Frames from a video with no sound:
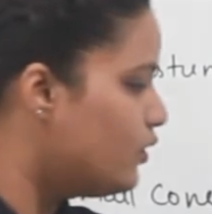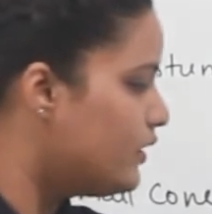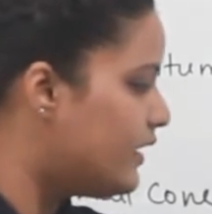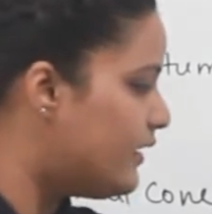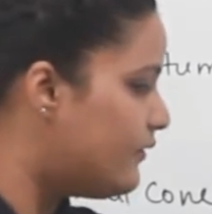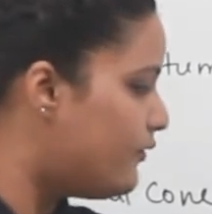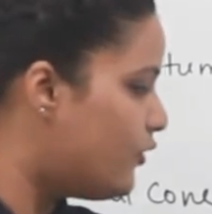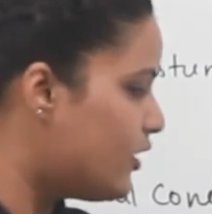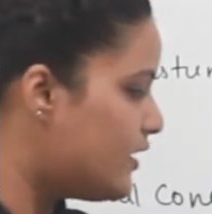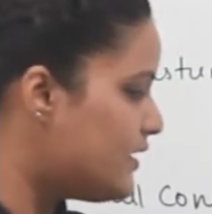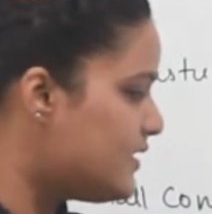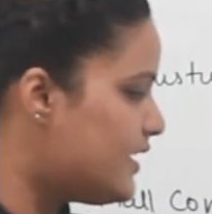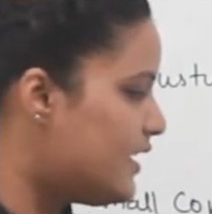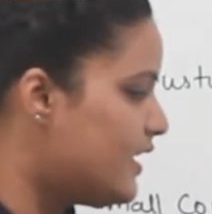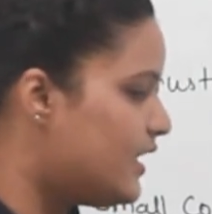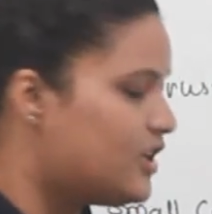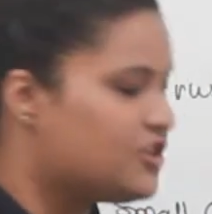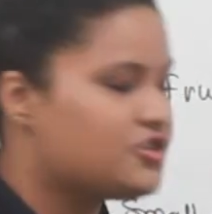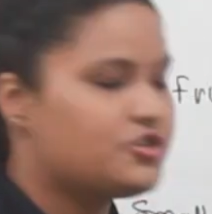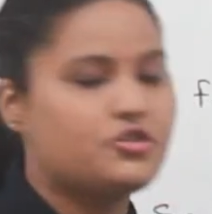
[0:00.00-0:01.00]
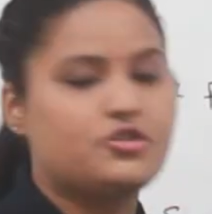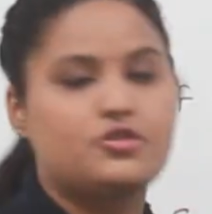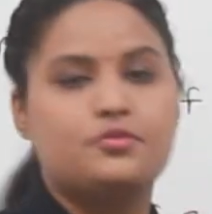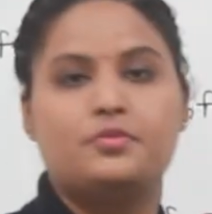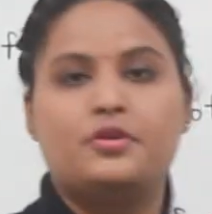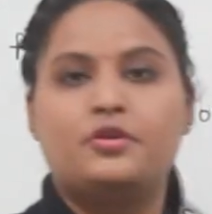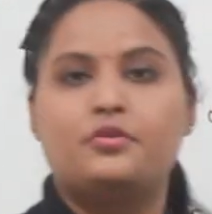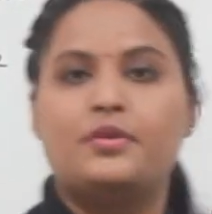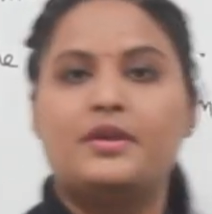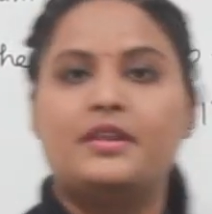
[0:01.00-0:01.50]
that what is the relationship
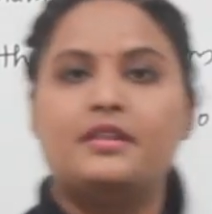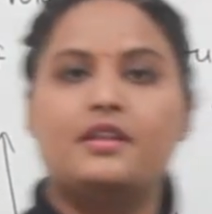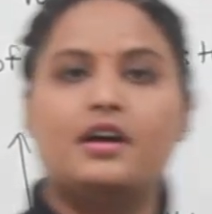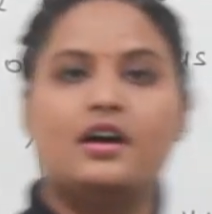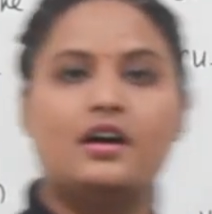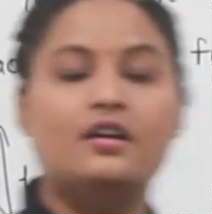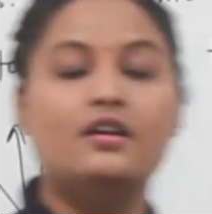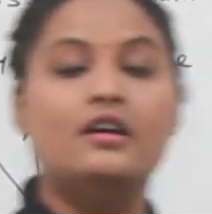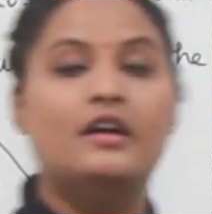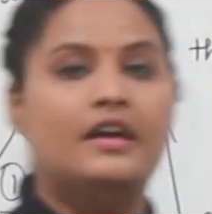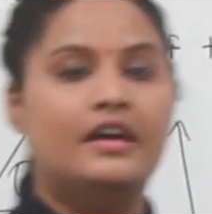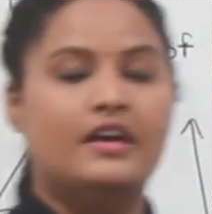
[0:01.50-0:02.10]
between the